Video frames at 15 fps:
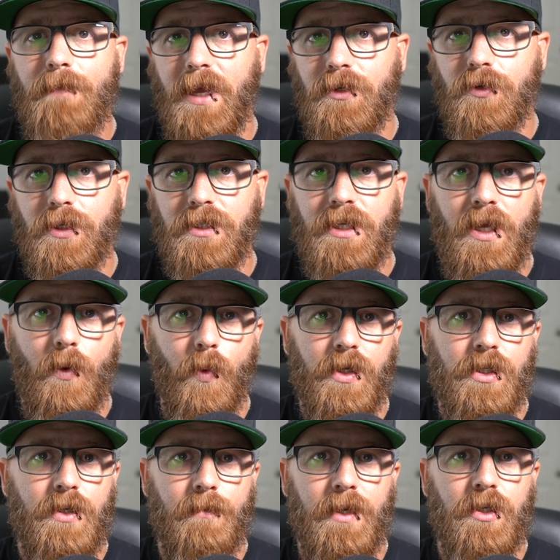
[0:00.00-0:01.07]
metrics and
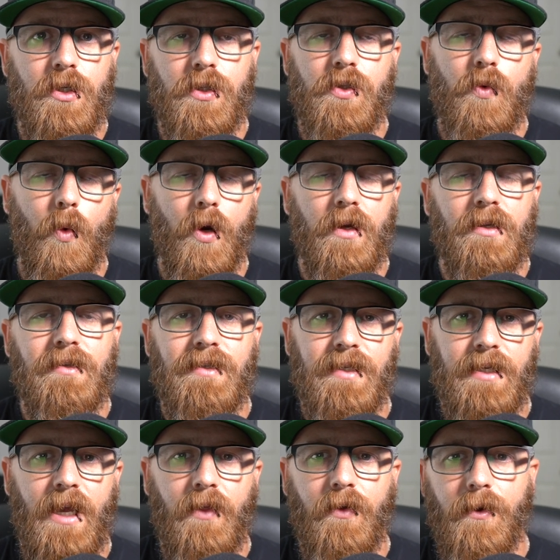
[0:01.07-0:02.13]
which dimensions work
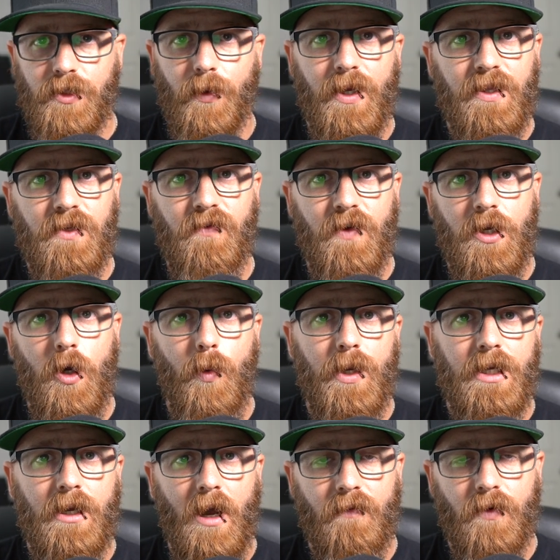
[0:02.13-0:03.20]
together. So in this video,
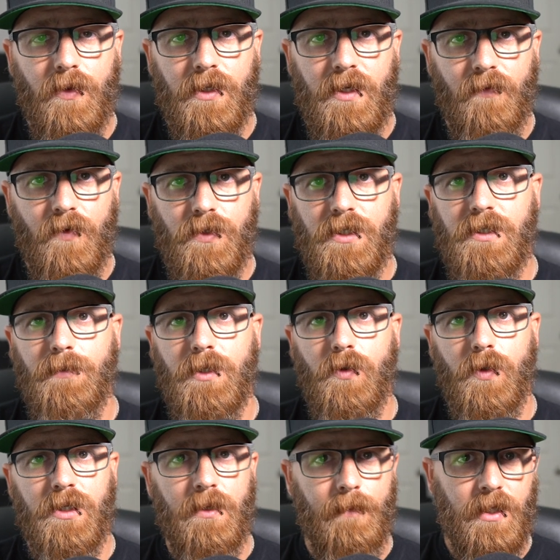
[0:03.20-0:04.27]
we covered the differences
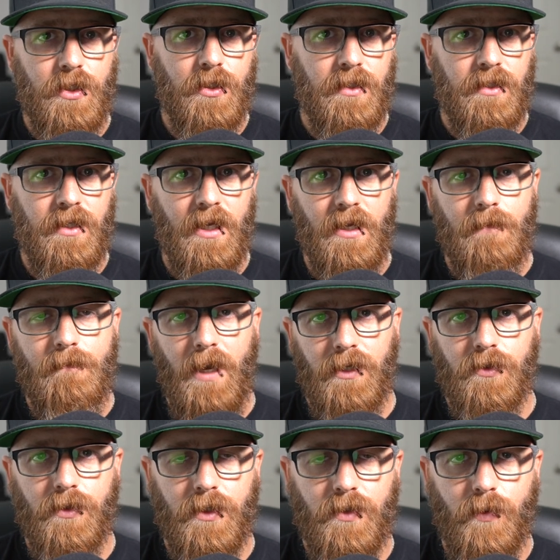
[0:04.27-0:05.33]
between dimensions and
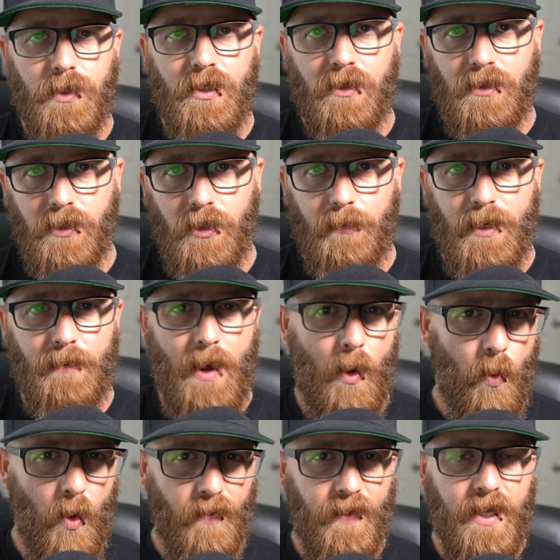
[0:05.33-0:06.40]
metrics. We talked a little bit
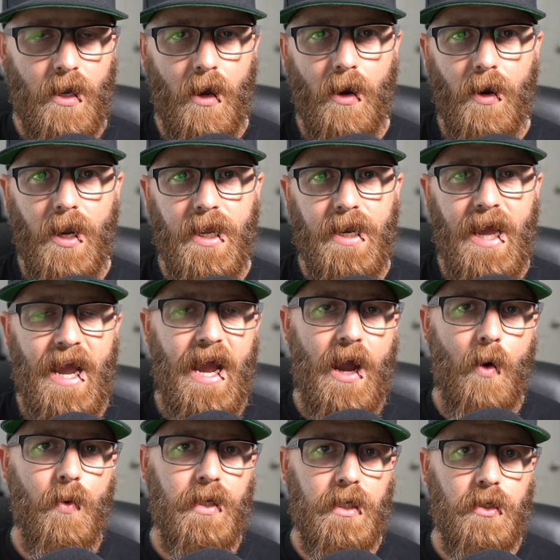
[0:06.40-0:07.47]
about what they are and
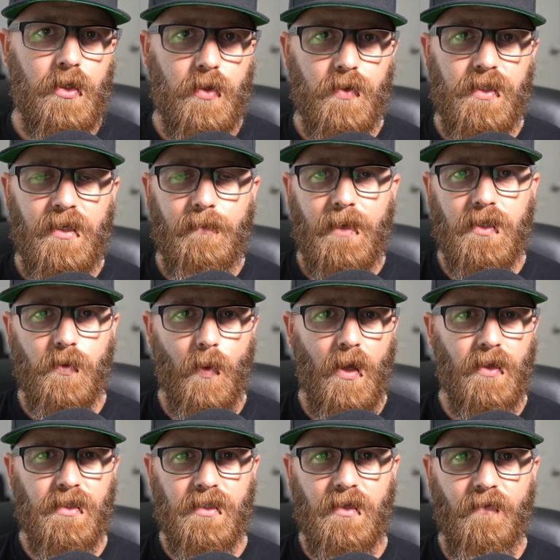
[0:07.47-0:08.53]
how we can use them, as
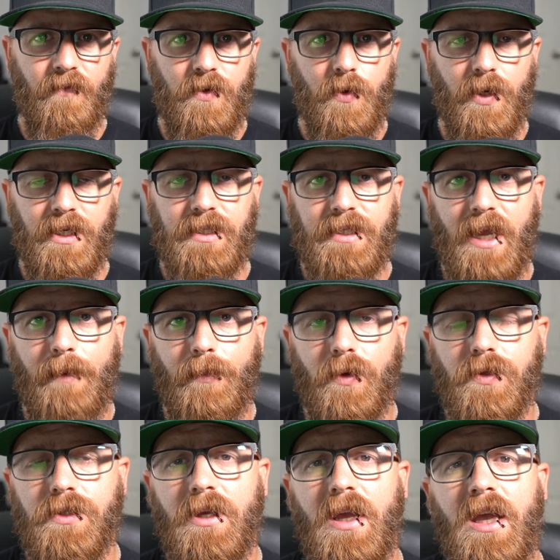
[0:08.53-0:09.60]
well as a few
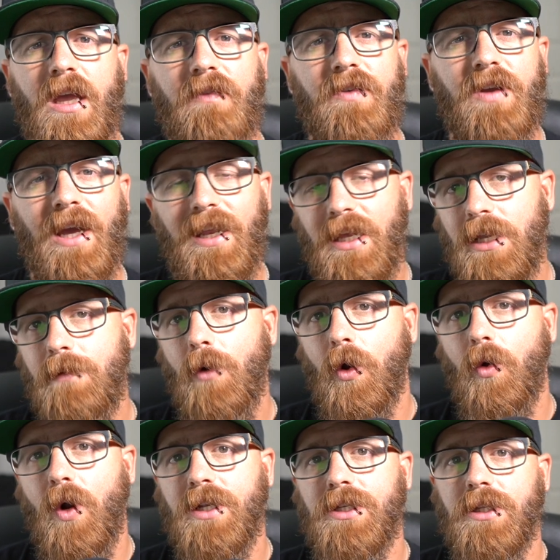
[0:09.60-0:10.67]
examples. If you've got any more
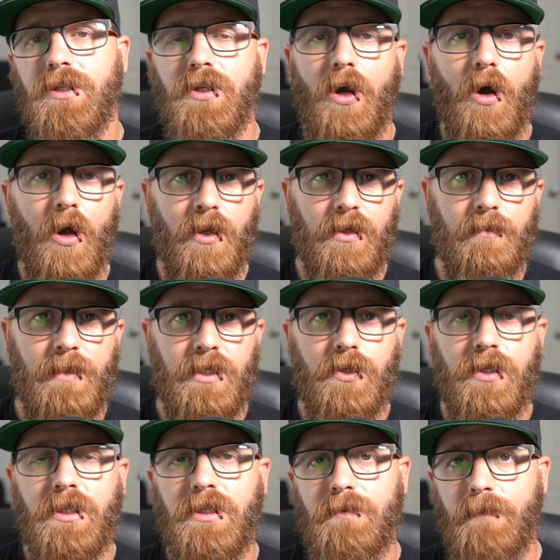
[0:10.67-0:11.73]
questions on
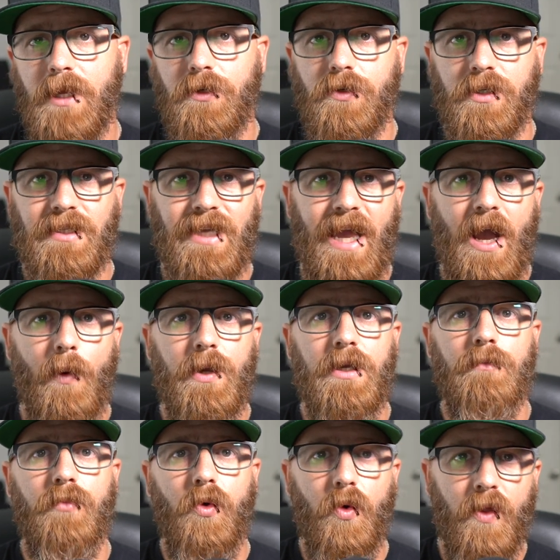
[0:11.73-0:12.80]
dimensions and metrics, how we
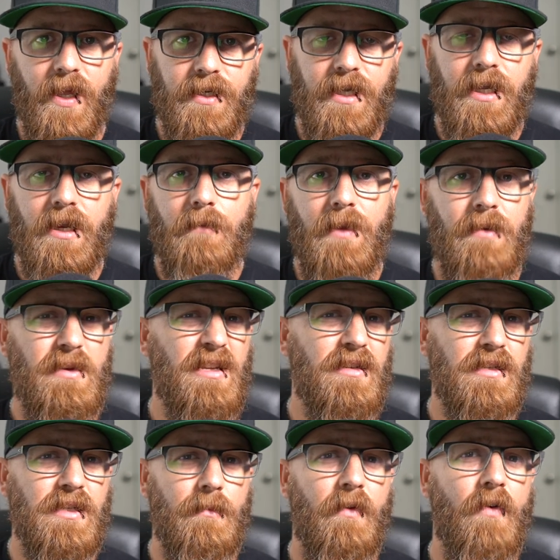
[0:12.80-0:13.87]
can pull that data maybe
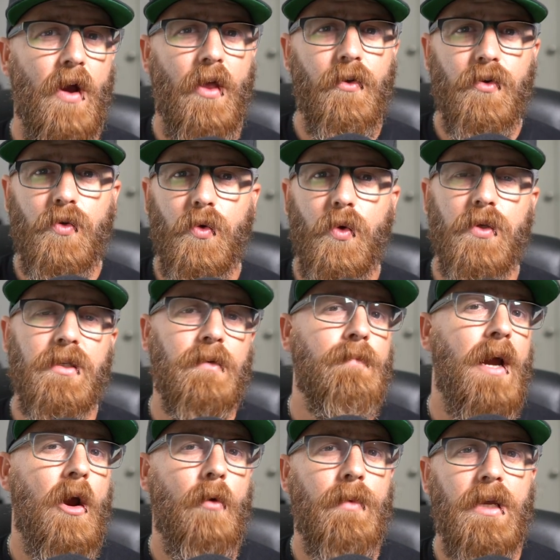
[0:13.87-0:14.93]
into some of our other tools
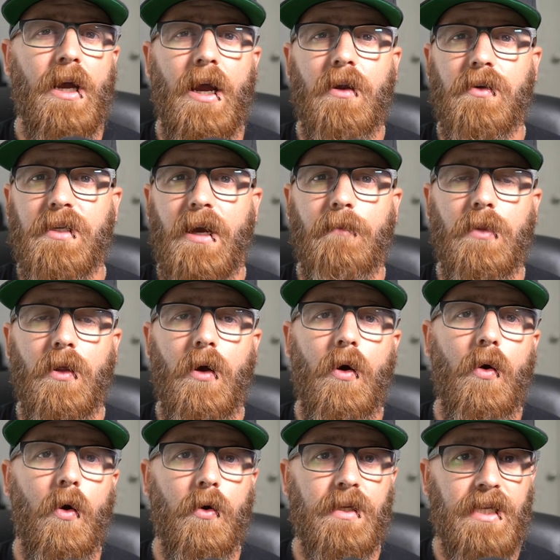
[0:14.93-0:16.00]
like Power BI or
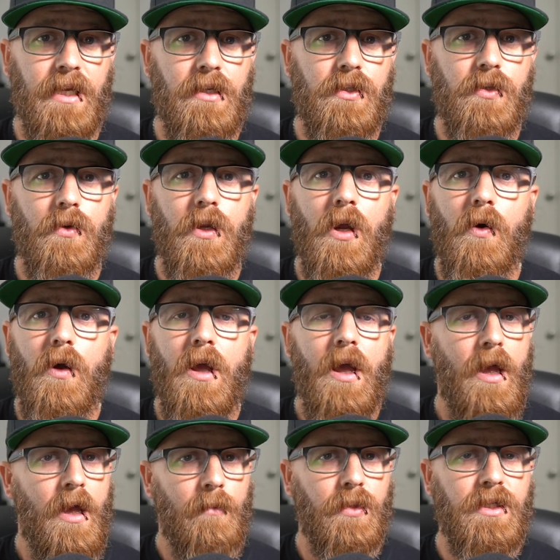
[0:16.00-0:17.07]
Tableau or Data Studio,
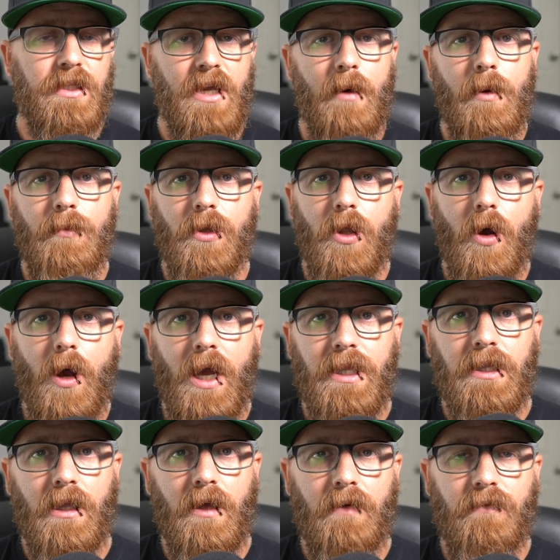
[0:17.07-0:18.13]
please comment below.
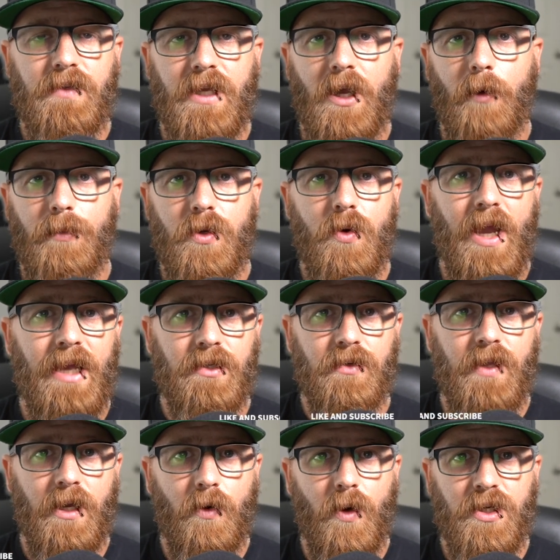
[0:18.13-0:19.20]
I'd love to help you answer
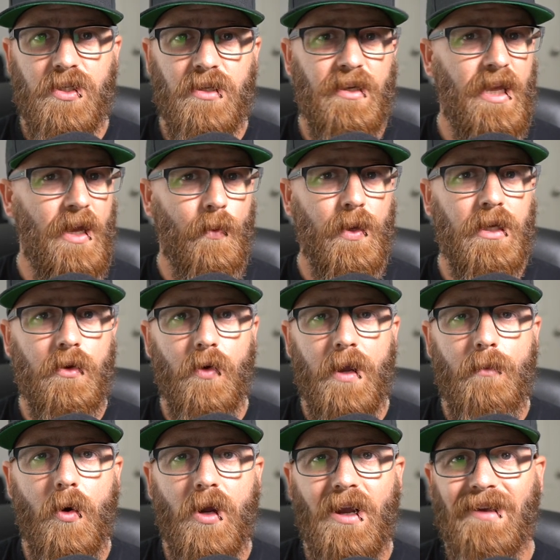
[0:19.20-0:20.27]
that question, and we can
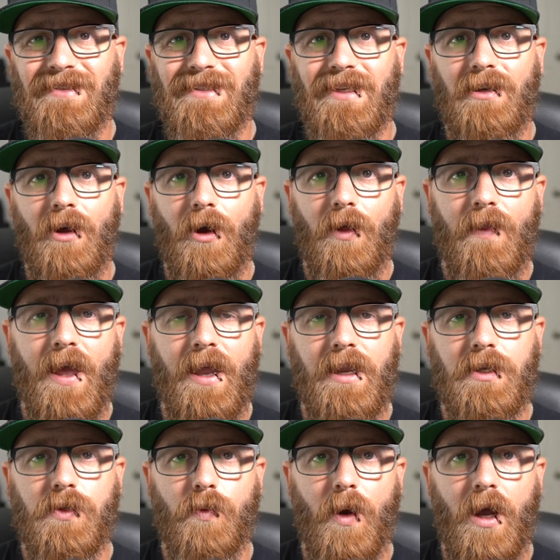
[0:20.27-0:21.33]
create more content on that
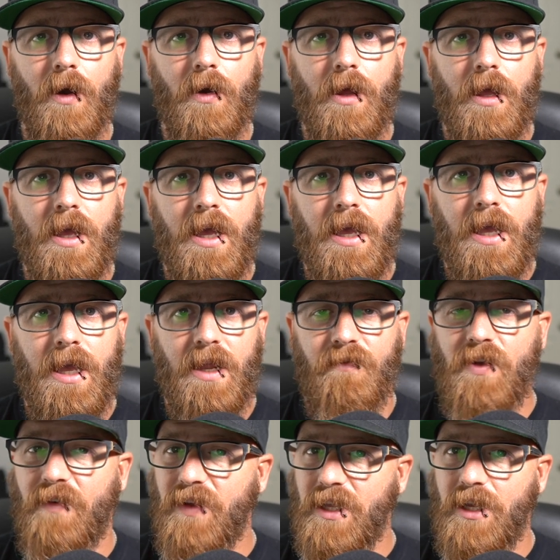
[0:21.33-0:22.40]
as well. And if
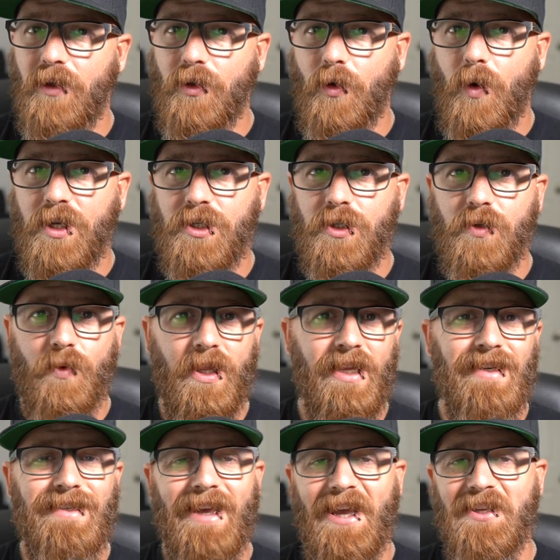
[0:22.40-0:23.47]
you have any other questions
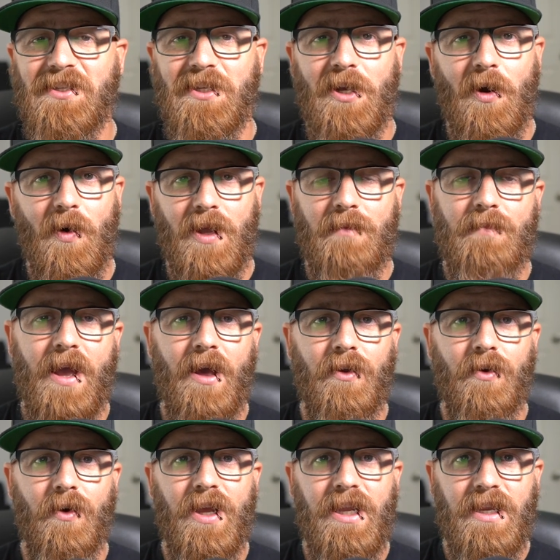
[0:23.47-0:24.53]
relating to SEO,
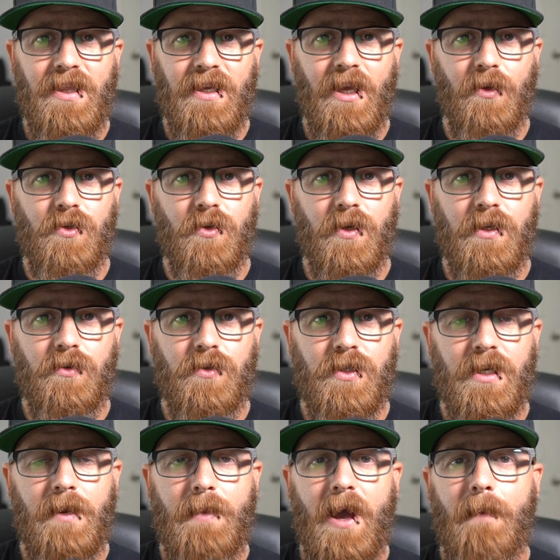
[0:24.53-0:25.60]
inbound, or anything else you're
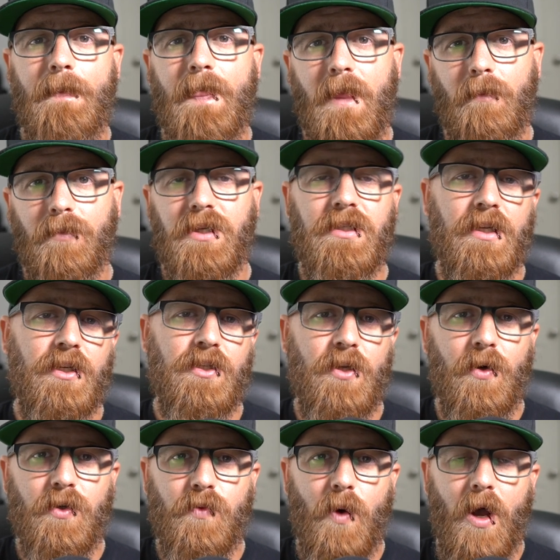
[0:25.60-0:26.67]
interested about, please let us
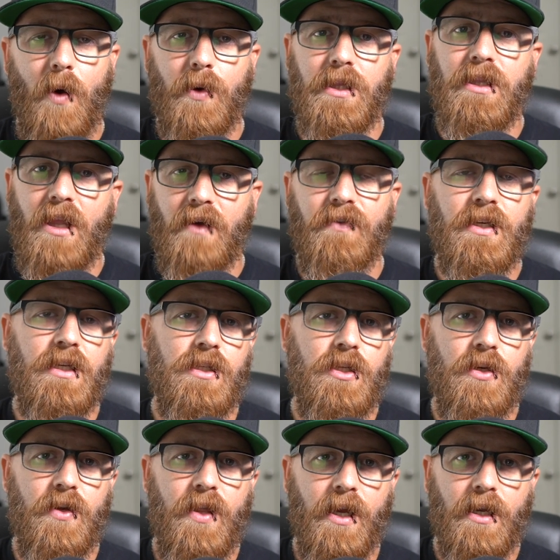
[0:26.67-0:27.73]
know as well. We'd love to
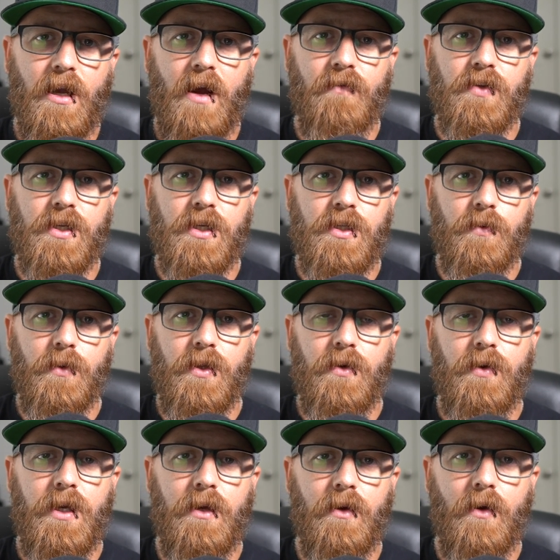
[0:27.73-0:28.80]
continue that conversation with you
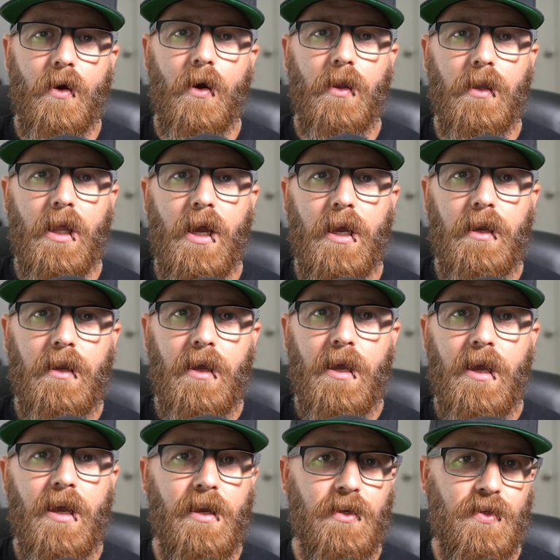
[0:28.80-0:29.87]
here online.
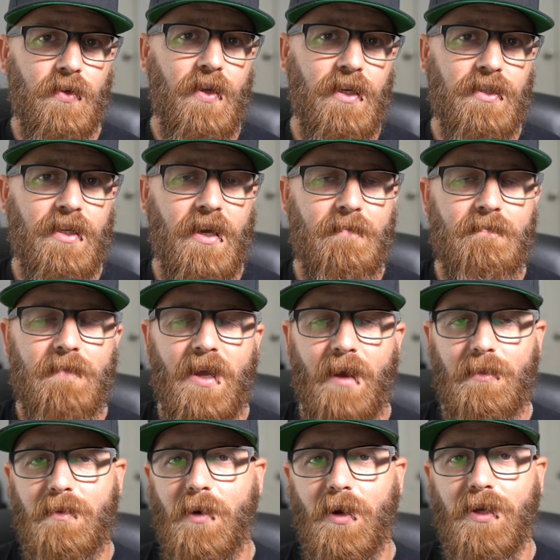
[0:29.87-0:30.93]
And until next time,
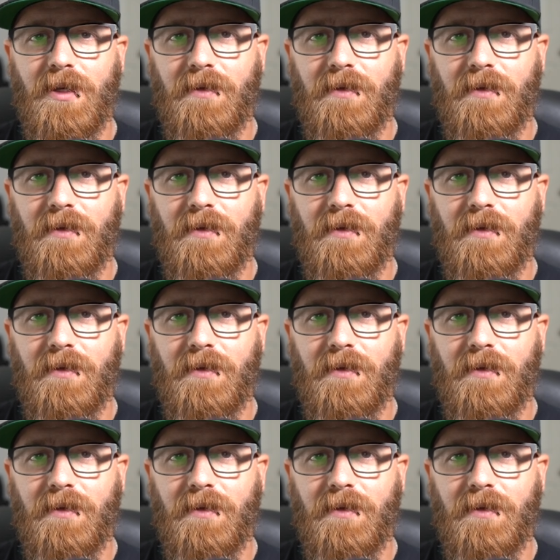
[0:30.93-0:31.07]
happy marketing.